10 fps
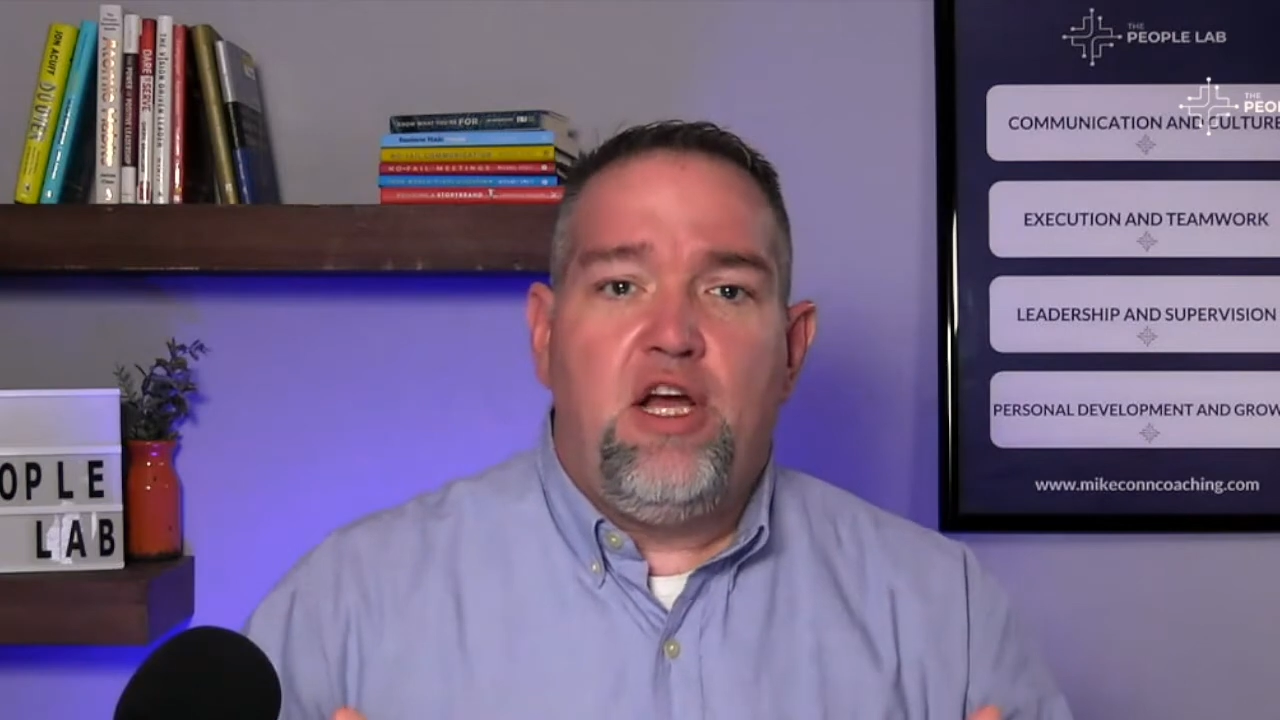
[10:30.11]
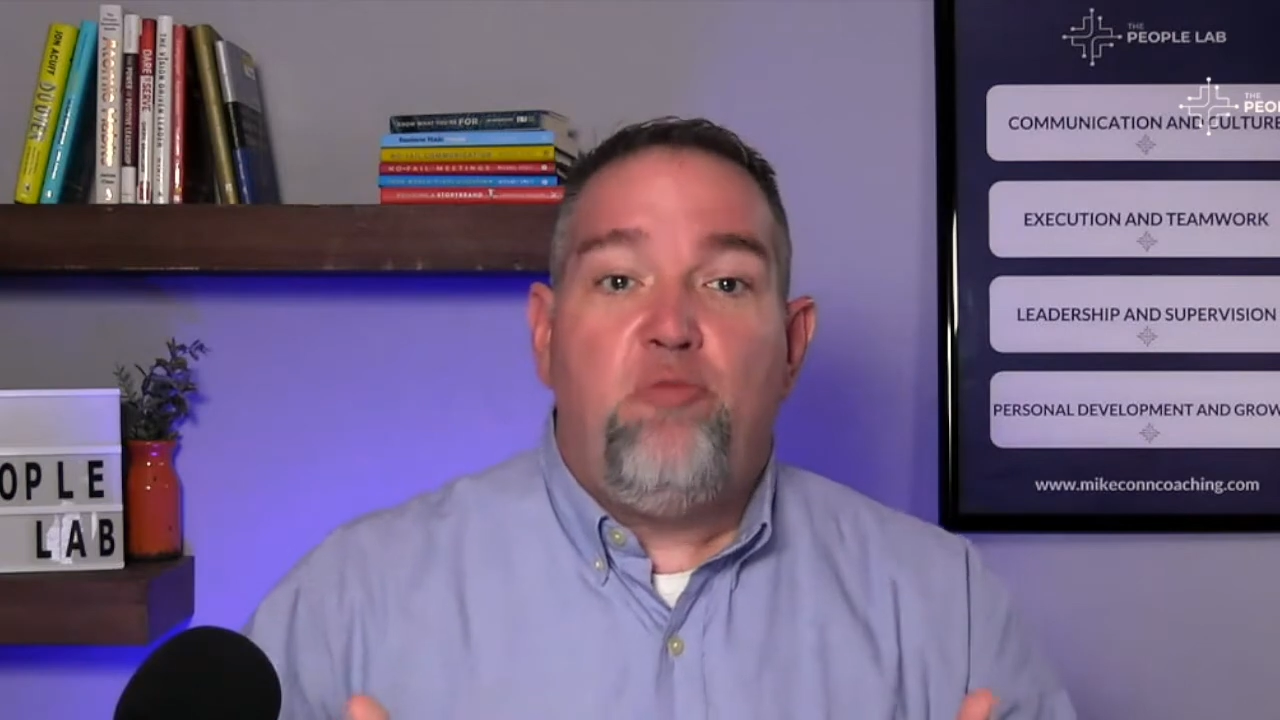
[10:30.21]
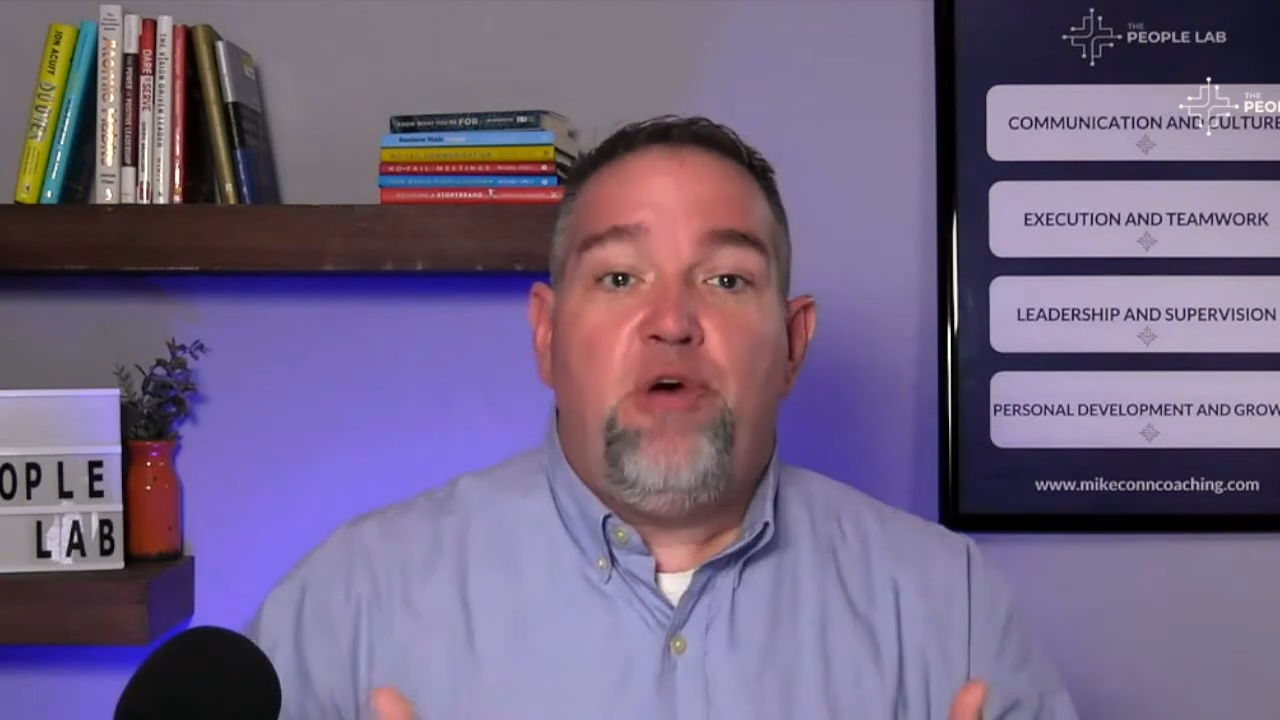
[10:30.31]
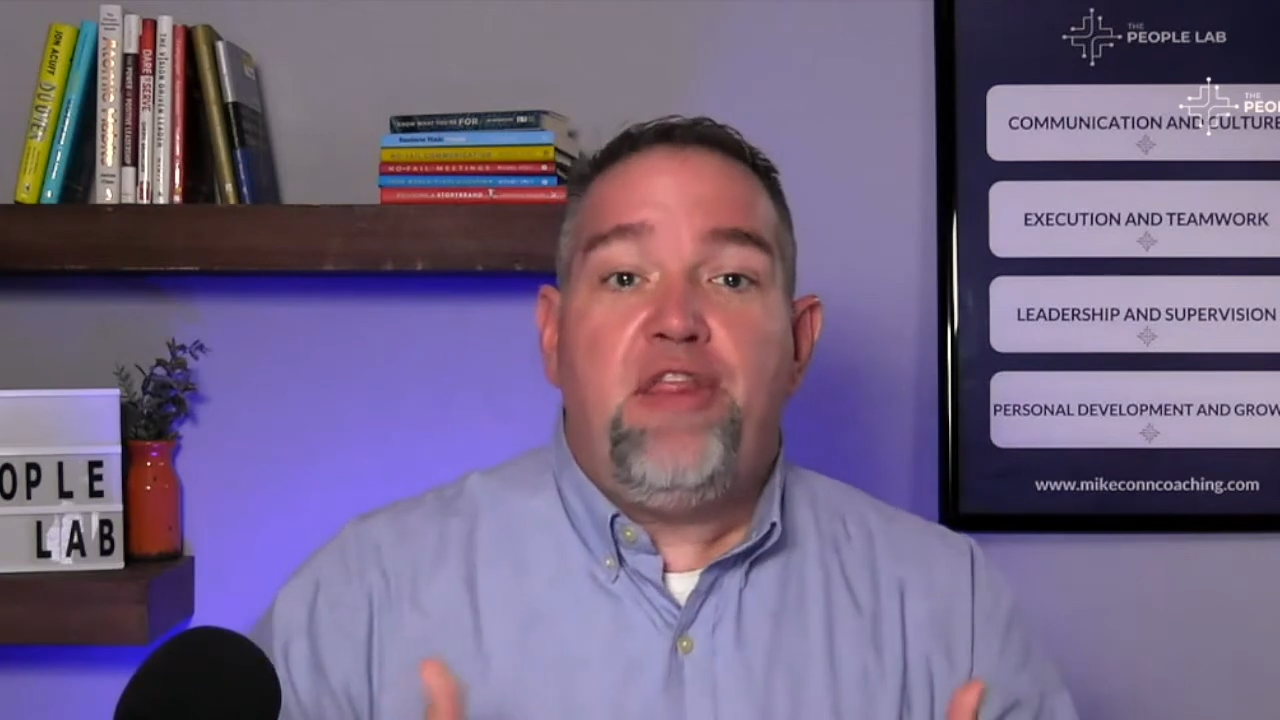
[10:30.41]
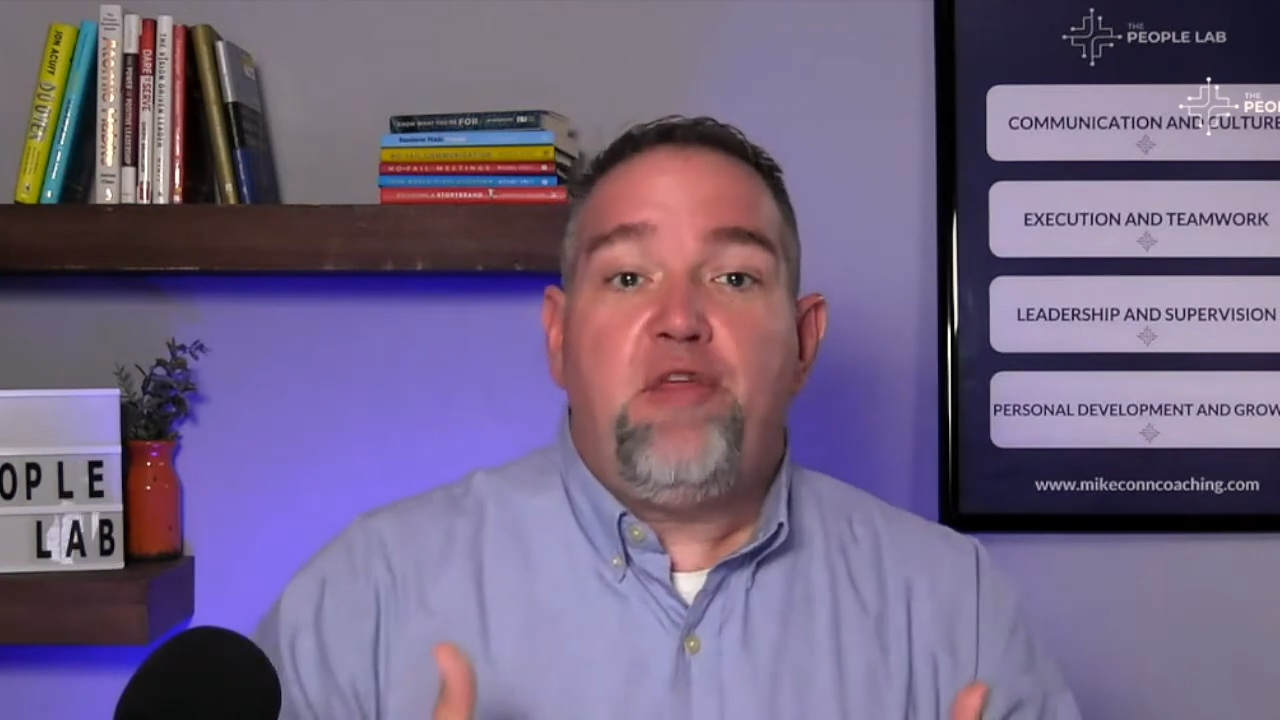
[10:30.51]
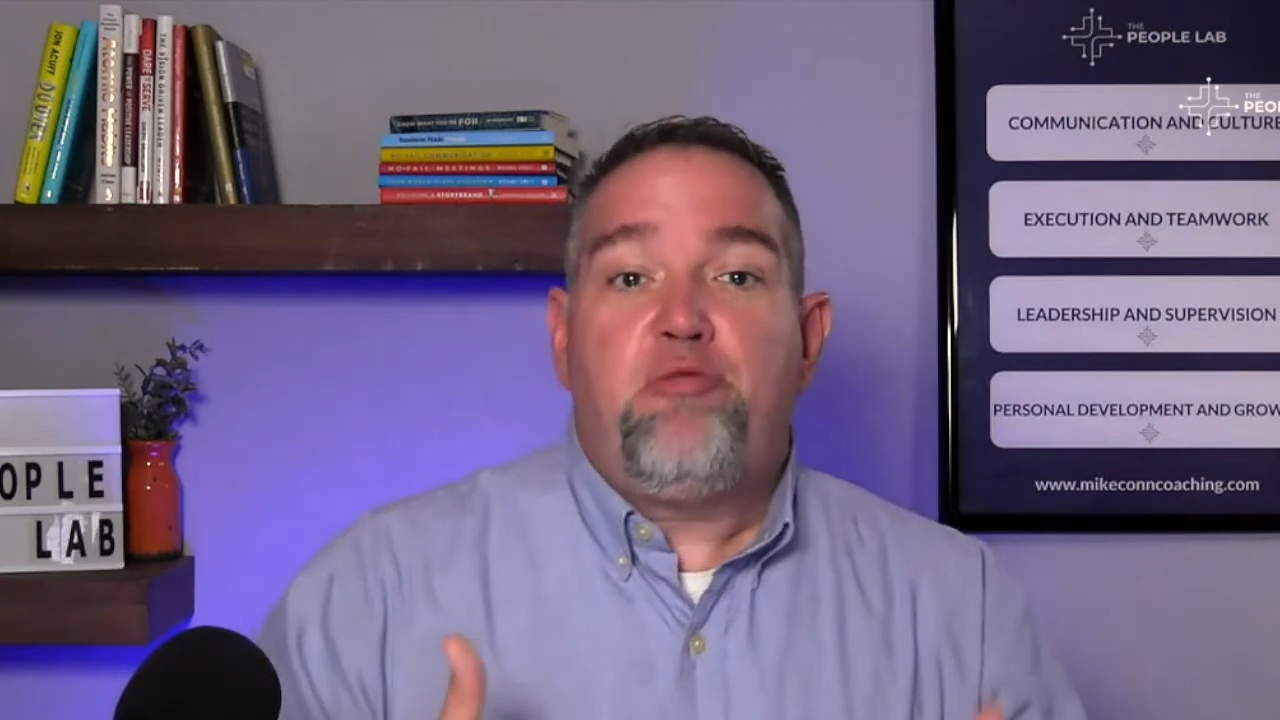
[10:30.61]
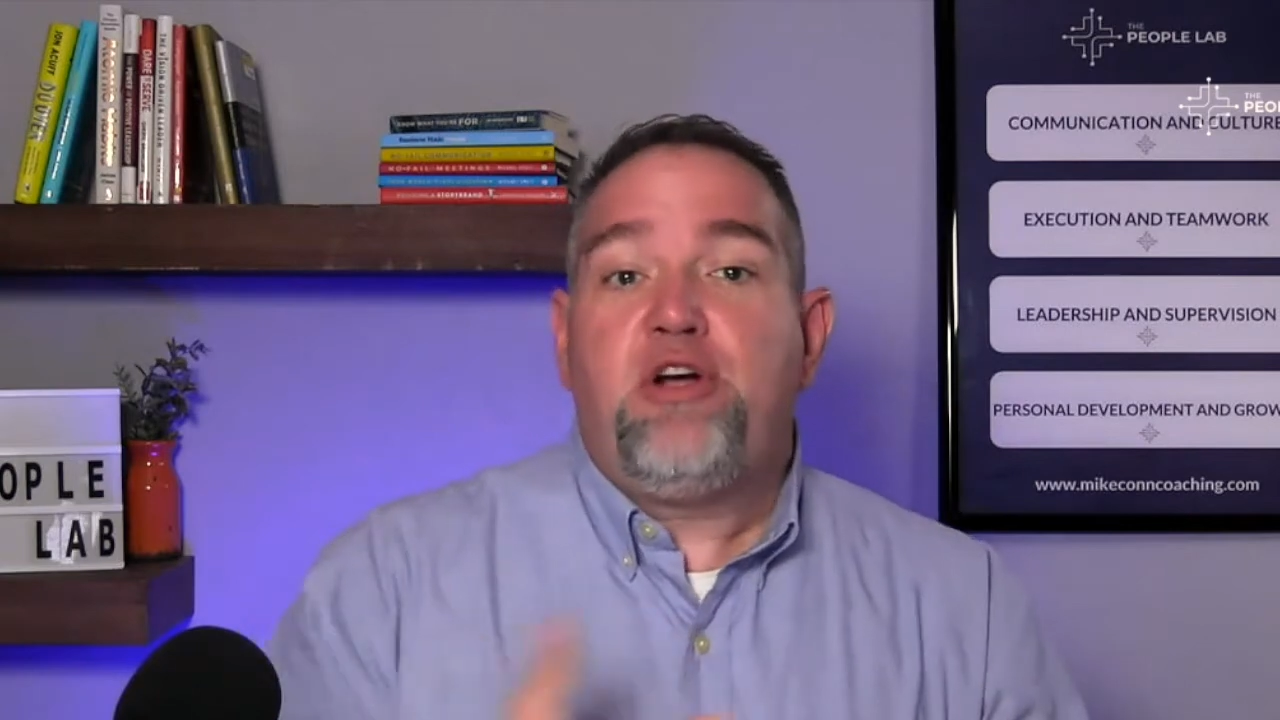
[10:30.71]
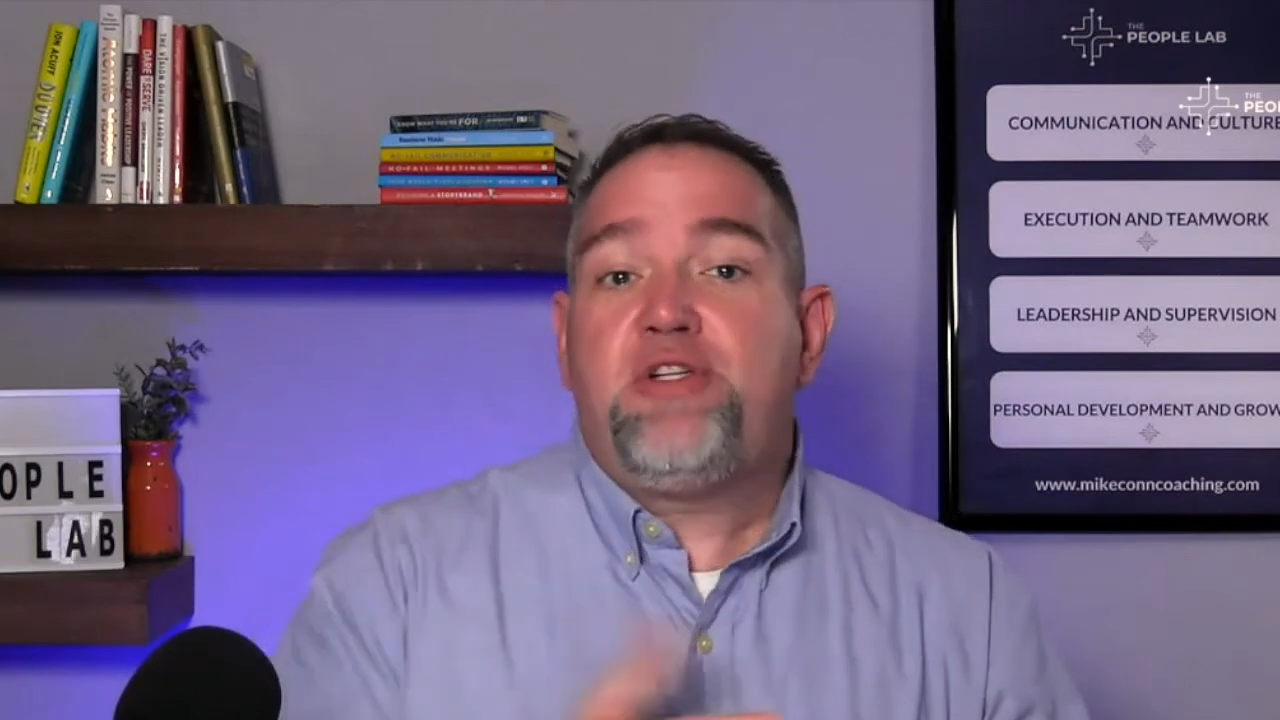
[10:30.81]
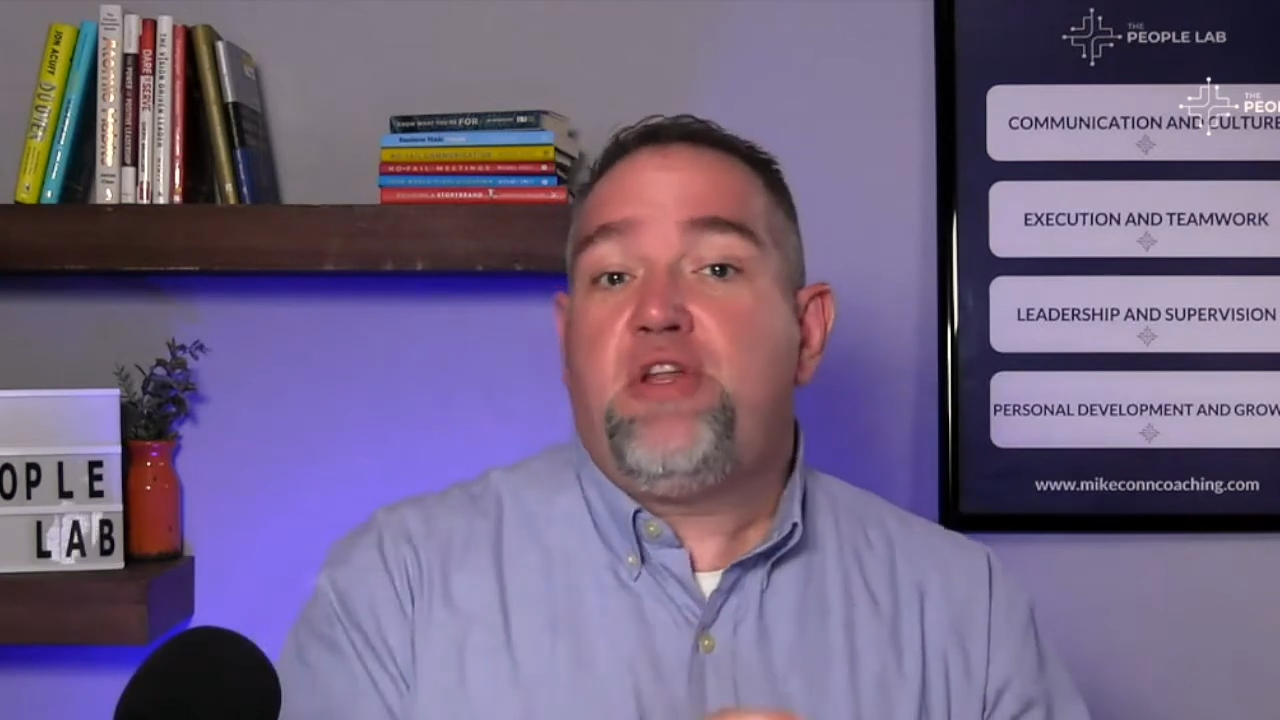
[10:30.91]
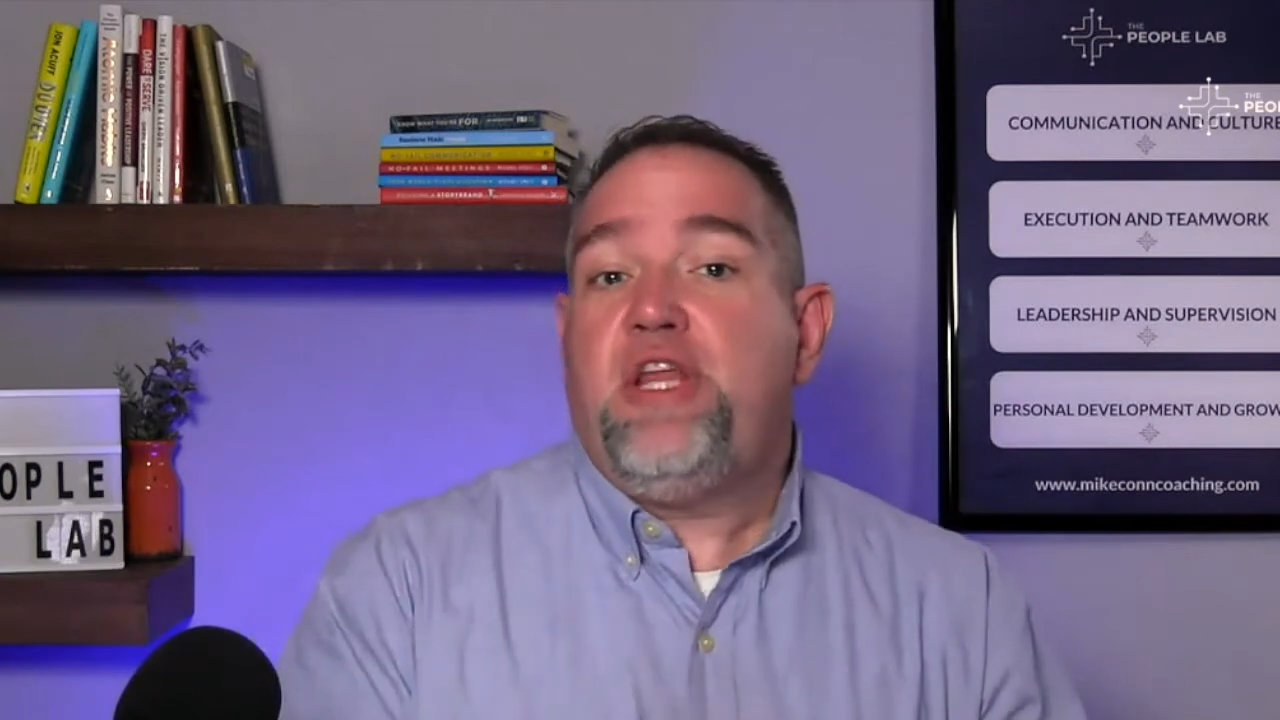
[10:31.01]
But the person on